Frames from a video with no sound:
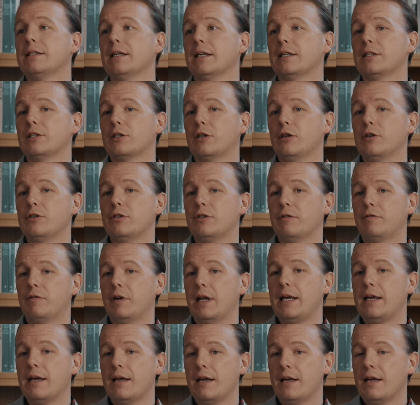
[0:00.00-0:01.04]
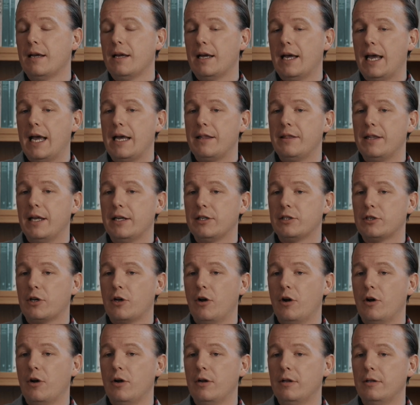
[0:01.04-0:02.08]
exclusively in this
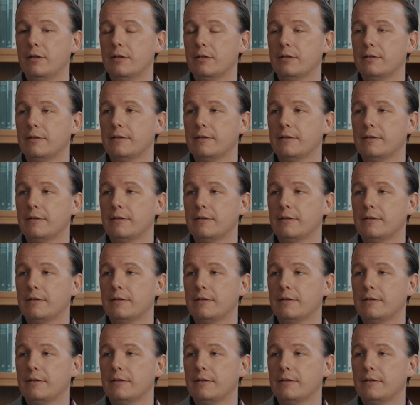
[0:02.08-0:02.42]
call.